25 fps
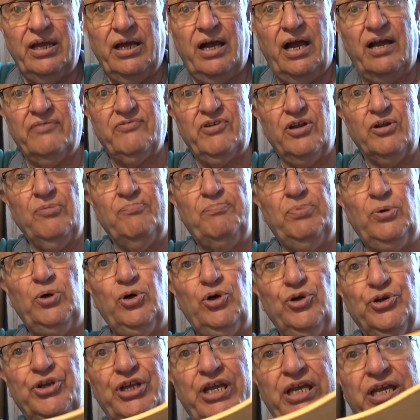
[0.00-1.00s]
I've got a
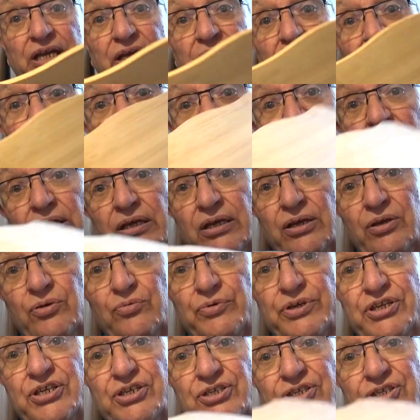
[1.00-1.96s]
board here, which